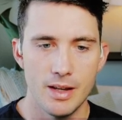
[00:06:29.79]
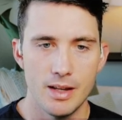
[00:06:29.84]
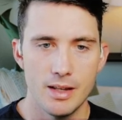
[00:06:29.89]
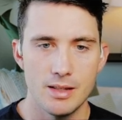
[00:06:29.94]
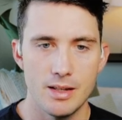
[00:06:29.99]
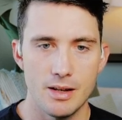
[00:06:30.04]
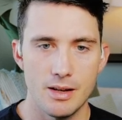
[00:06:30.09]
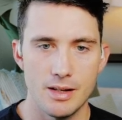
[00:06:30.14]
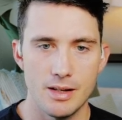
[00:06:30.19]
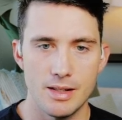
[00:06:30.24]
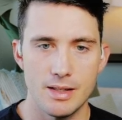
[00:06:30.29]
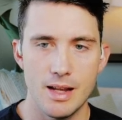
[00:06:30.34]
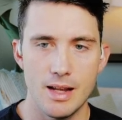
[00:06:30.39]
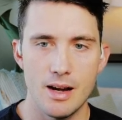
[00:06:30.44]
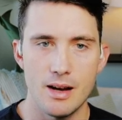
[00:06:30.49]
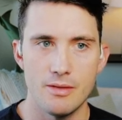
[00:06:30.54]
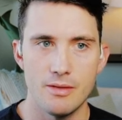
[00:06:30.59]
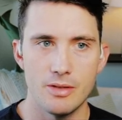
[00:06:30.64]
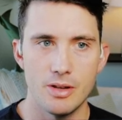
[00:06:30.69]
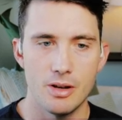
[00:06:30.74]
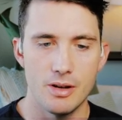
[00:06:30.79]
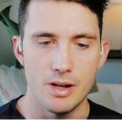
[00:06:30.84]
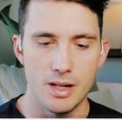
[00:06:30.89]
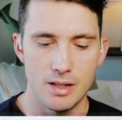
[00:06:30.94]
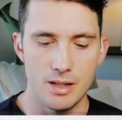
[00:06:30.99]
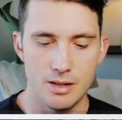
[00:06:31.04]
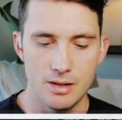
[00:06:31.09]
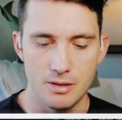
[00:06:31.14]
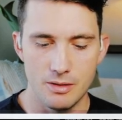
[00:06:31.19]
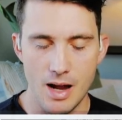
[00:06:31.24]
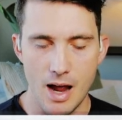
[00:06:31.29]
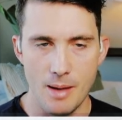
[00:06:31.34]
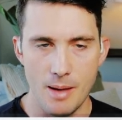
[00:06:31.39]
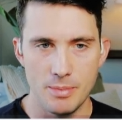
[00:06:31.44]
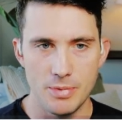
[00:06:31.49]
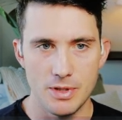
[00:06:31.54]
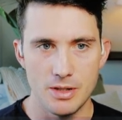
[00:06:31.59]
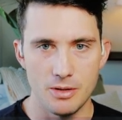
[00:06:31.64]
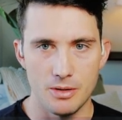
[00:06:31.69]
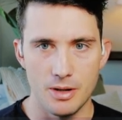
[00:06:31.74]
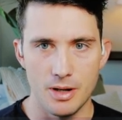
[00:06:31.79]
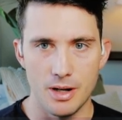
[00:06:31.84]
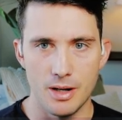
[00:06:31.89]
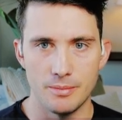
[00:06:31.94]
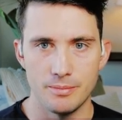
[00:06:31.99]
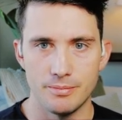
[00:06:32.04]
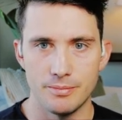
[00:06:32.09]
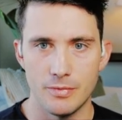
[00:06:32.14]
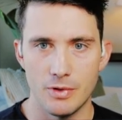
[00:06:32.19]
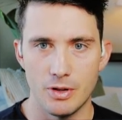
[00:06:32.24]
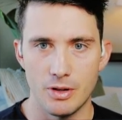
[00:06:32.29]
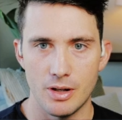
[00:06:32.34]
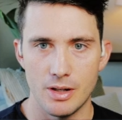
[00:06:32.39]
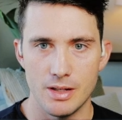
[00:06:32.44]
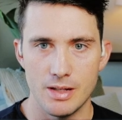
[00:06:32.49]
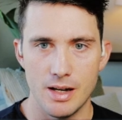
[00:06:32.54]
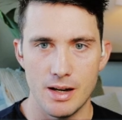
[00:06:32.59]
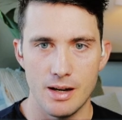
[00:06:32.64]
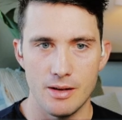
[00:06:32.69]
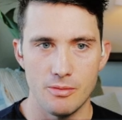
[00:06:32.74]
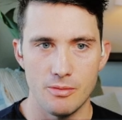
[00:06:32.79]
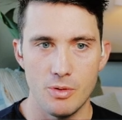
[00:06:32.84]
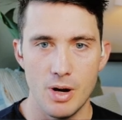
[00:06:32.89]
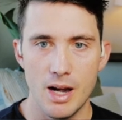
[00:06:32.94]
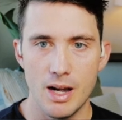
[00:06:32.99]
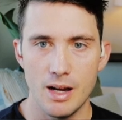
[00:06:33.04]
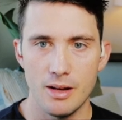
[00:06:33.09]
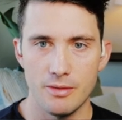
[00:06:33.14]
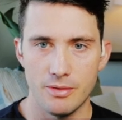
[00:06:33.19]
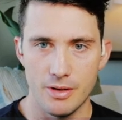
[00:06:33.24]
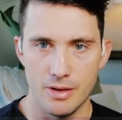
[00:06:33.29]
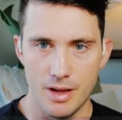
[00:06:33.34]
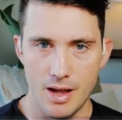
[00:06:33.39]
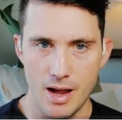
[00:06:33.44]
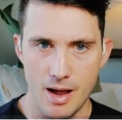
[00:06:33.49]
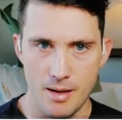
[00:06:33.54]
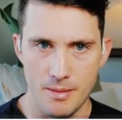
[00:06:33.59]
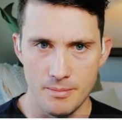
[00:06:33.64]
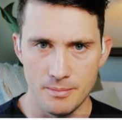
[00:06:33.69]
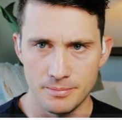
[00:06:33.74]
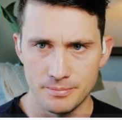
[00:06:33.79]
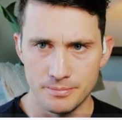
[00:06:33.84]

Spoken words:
So instead of going to an app store or instead of waiting for them,